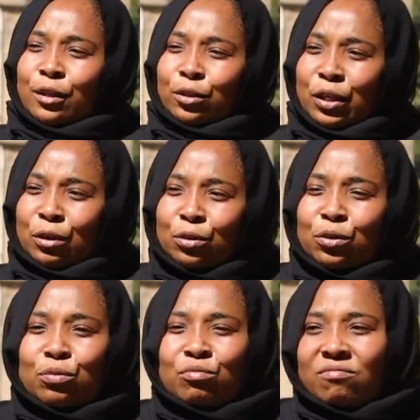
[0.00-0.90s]
So I used
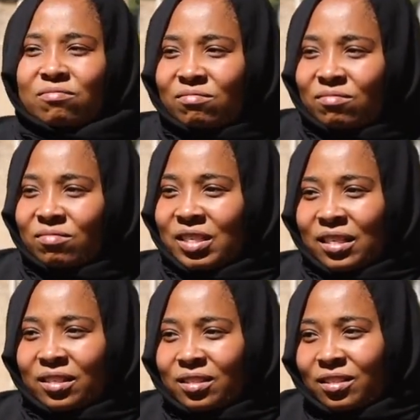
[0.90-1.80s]
to
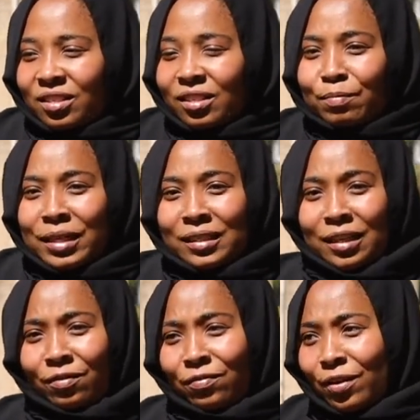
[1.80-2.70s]
just shield
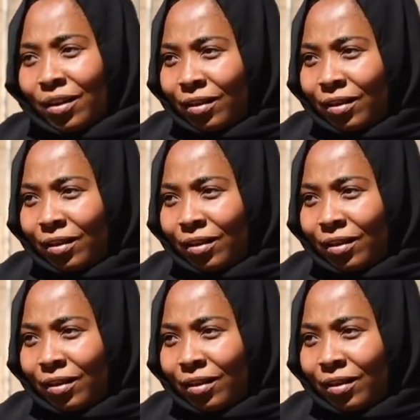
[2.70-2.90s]
myself